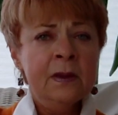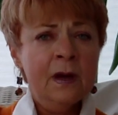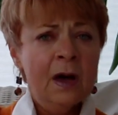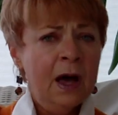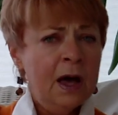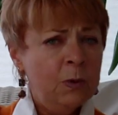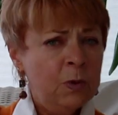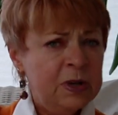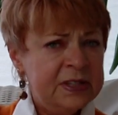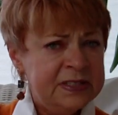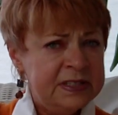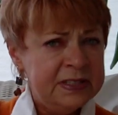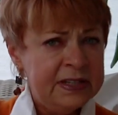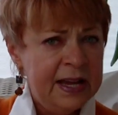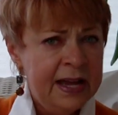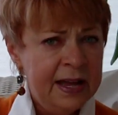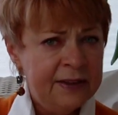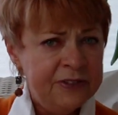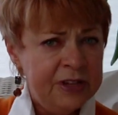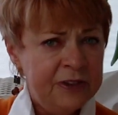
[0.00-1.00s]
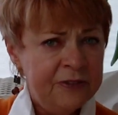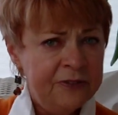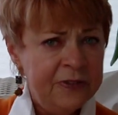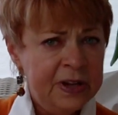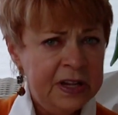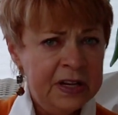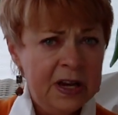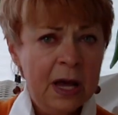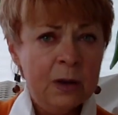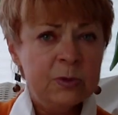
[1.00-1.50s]
I wasn't having
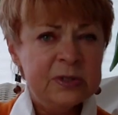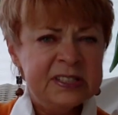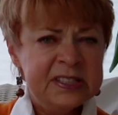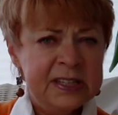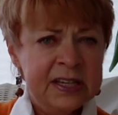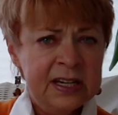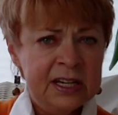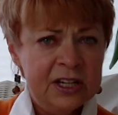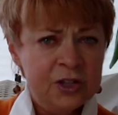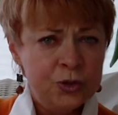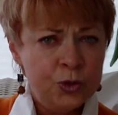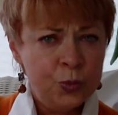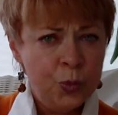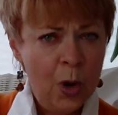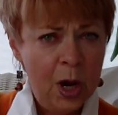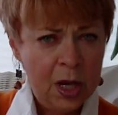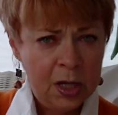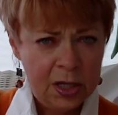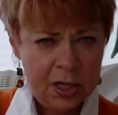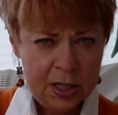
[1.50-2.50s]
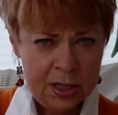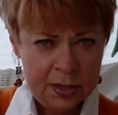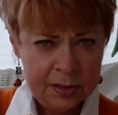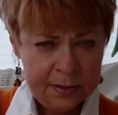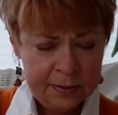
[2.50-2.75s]
fun. I was getting drunk.